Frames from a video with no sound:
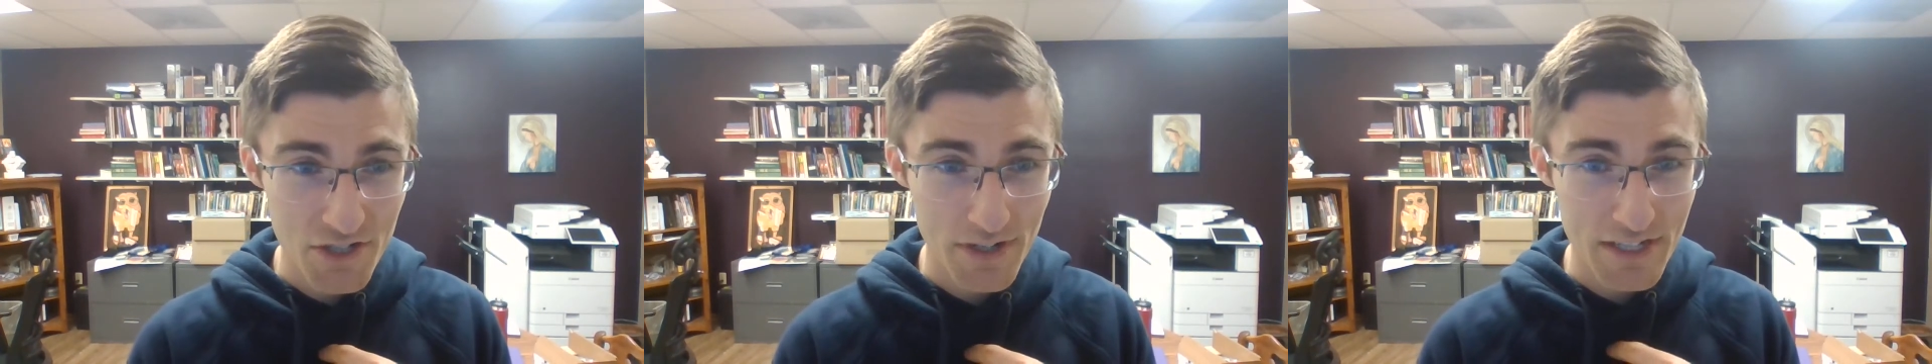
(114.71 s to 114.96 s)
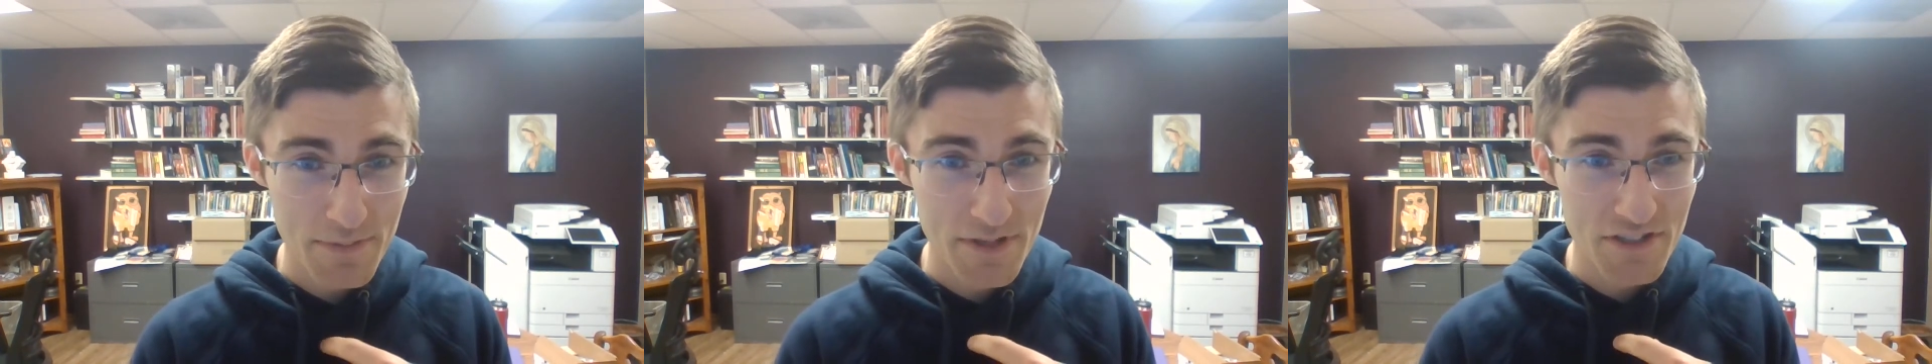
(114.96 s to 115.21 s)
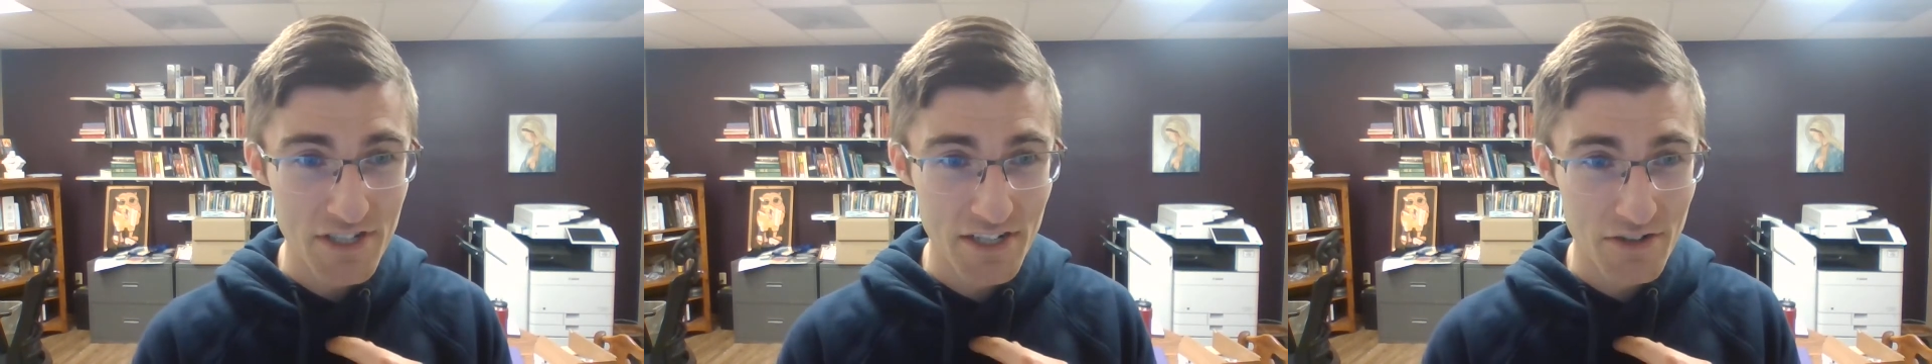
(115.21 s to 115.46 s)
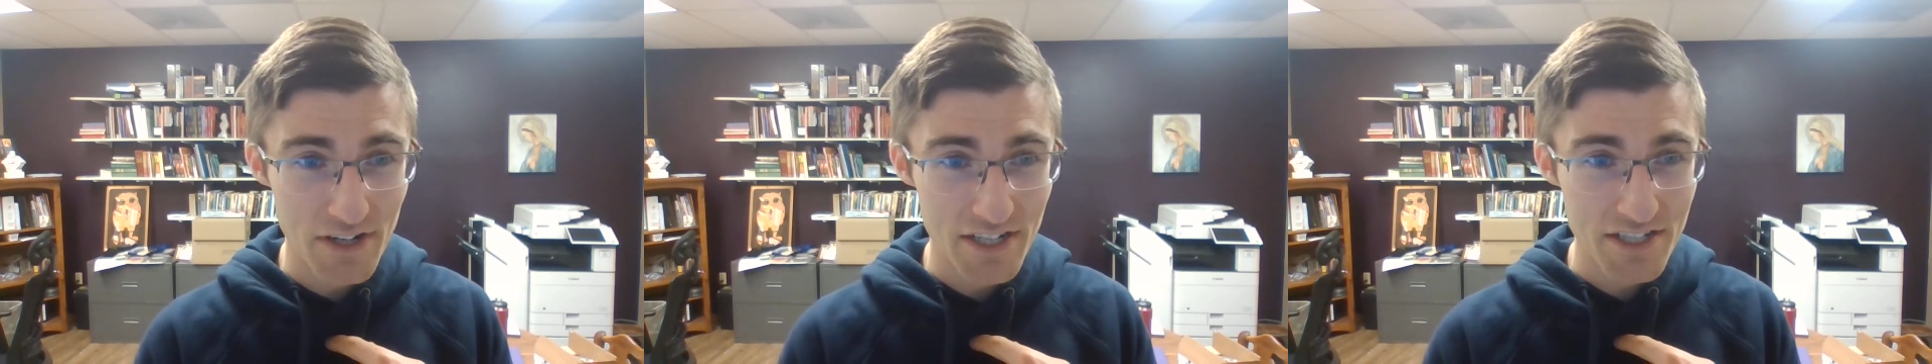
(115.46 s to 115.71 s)
So have to be in the state
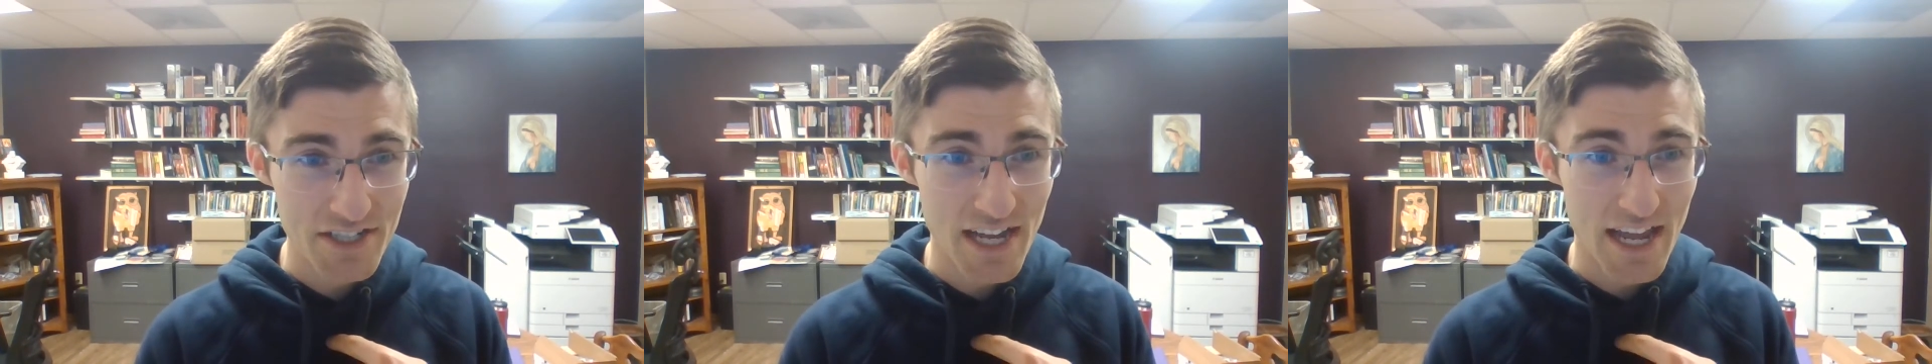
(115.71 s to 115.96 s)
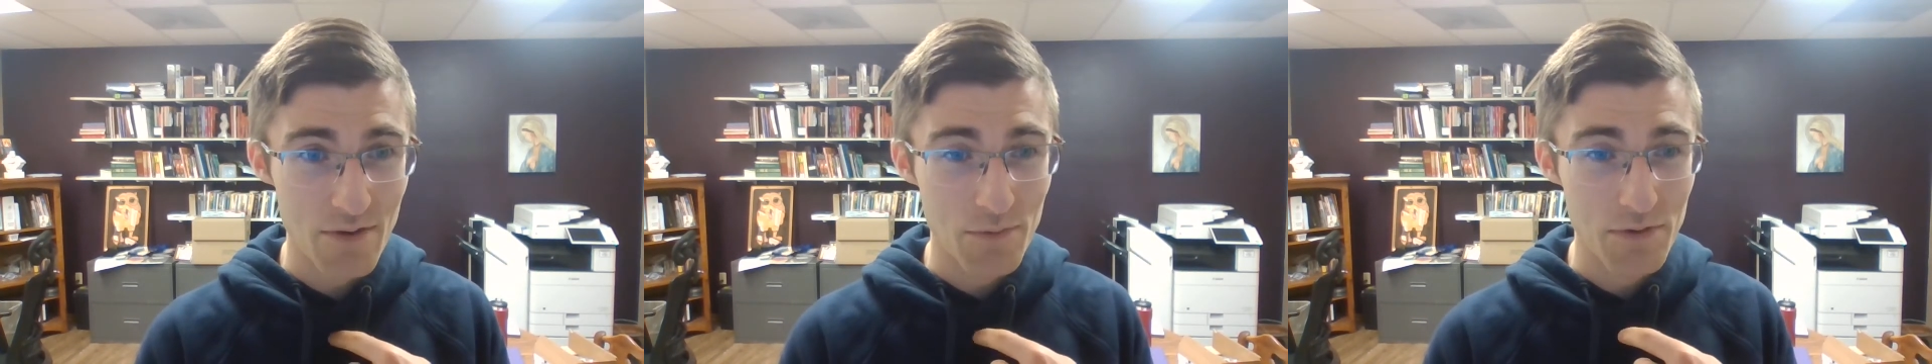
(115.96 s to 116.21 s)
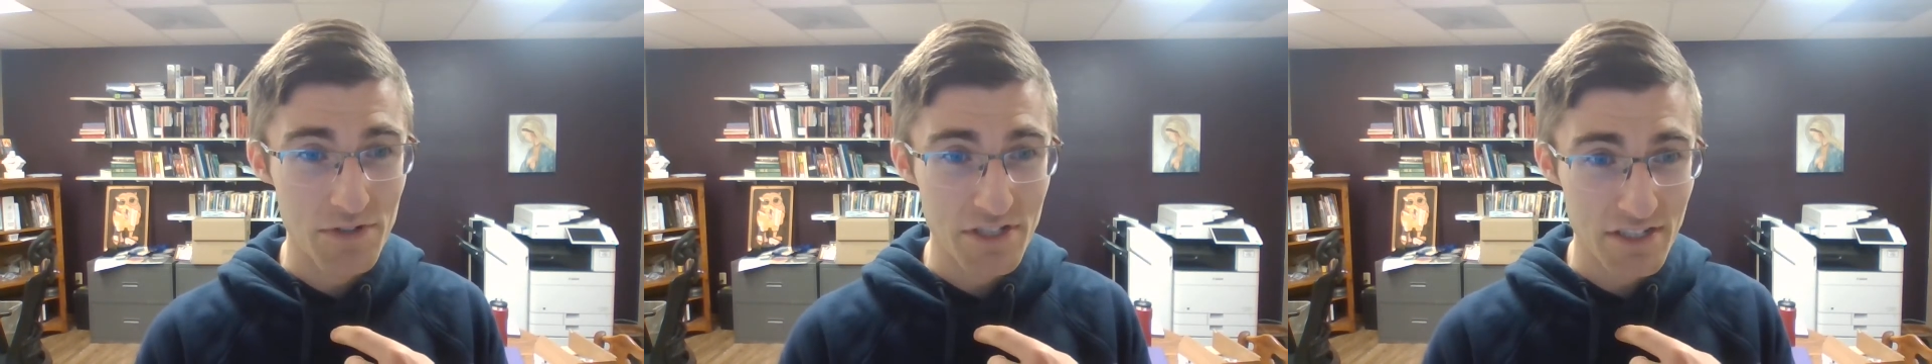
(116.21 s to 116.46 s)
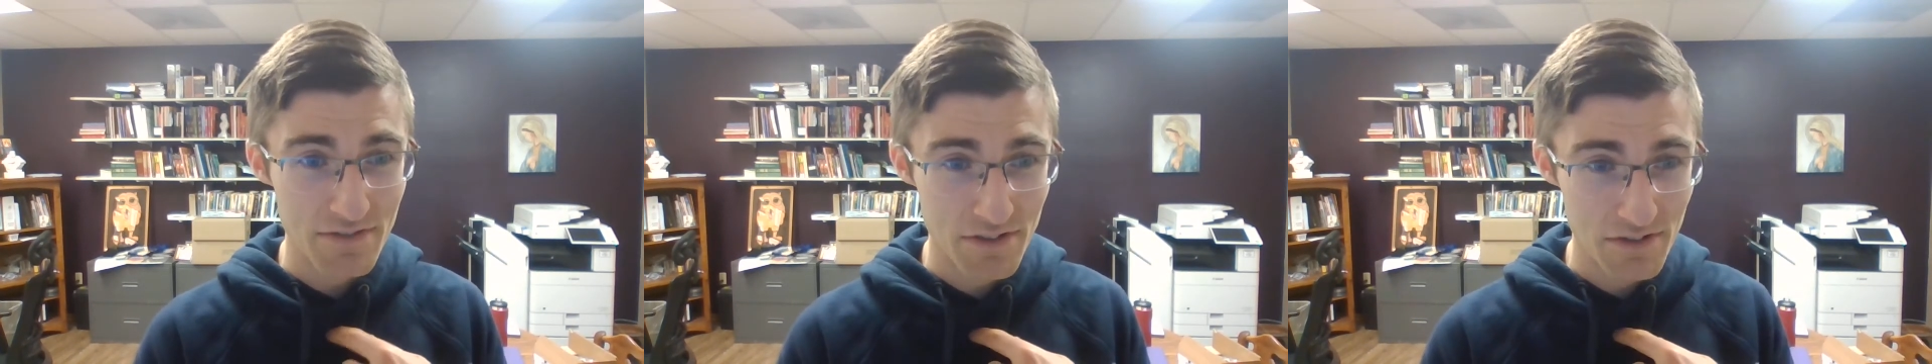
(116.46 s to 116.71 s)
of grace, and we
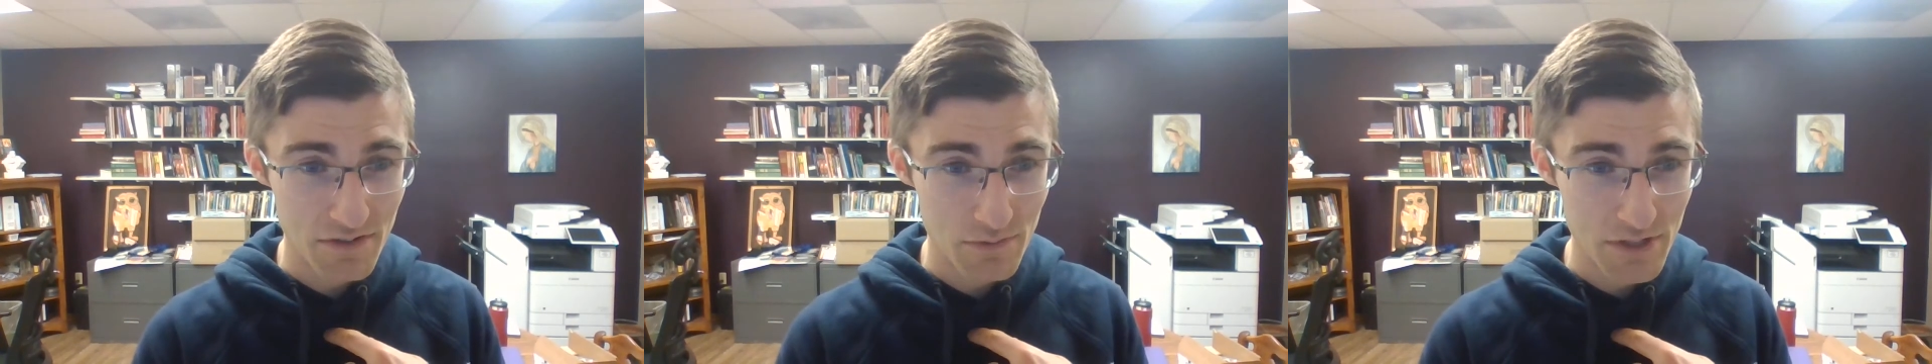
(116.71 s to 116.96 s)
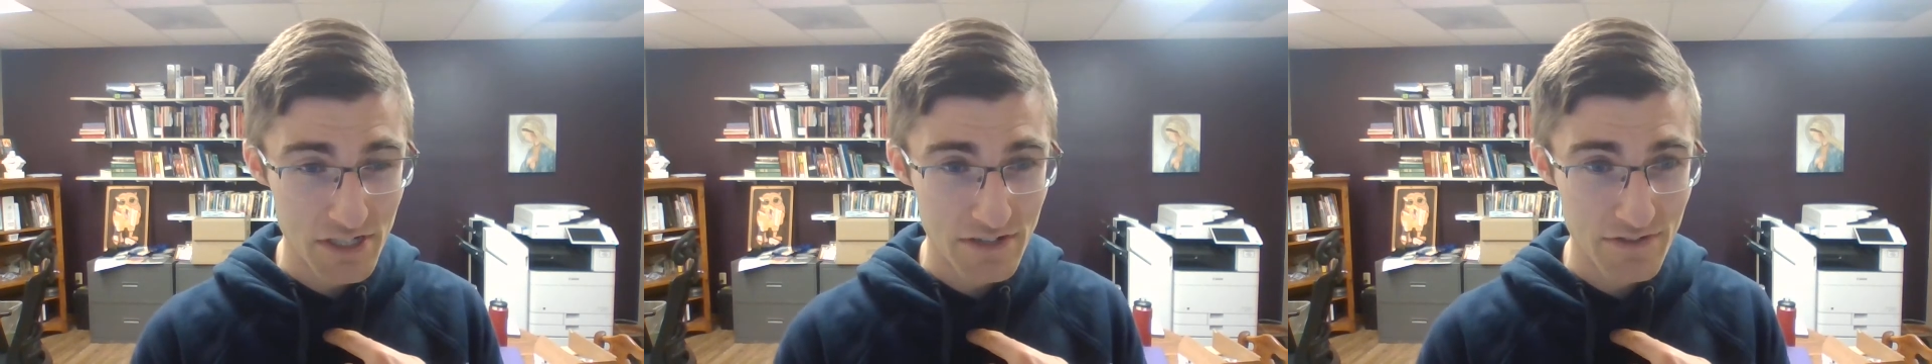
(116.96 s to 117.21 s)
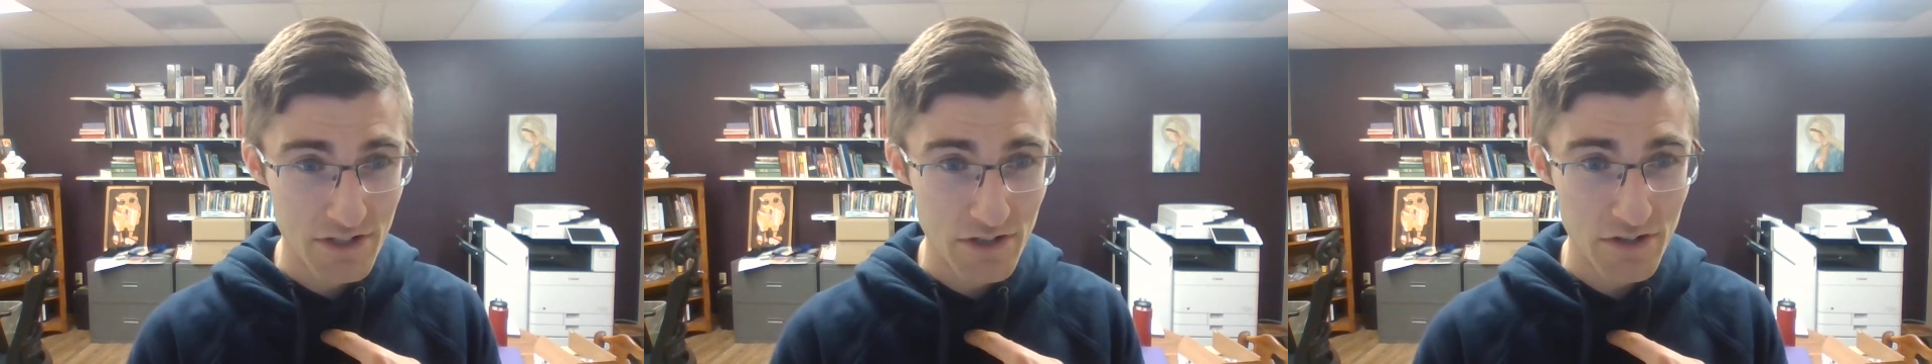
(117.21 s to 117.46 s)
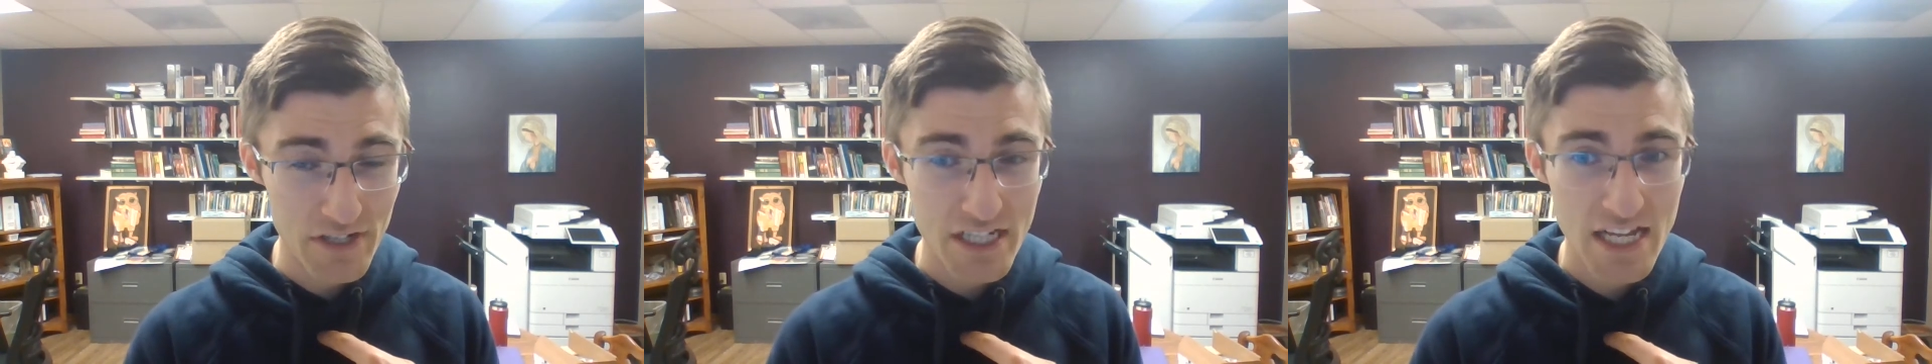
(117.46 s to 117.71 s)
receive the receive the
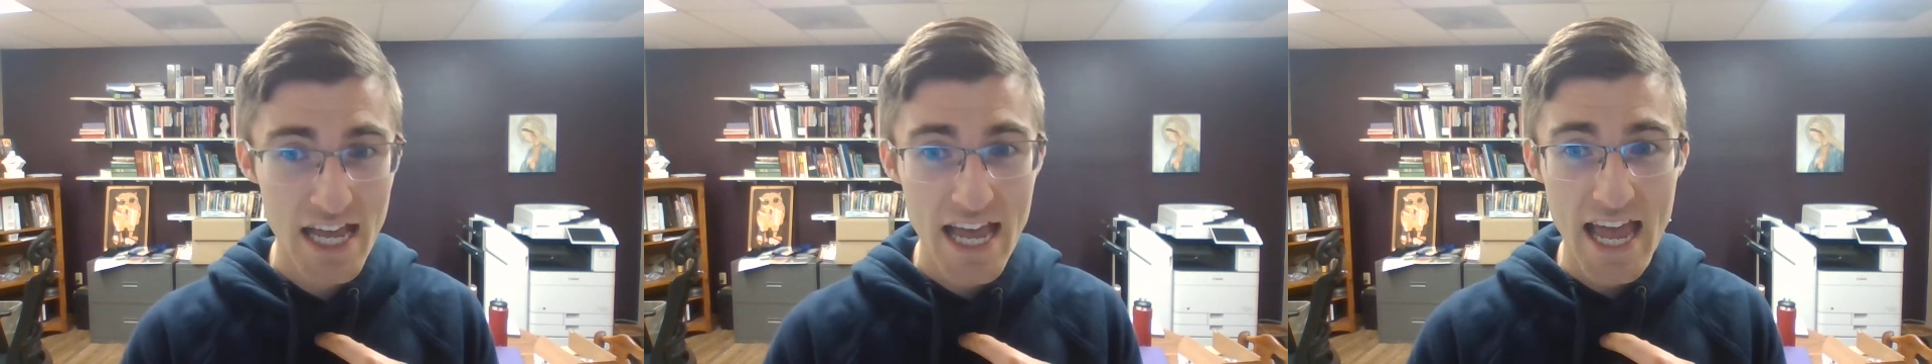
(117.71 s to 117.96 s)
Eucharist,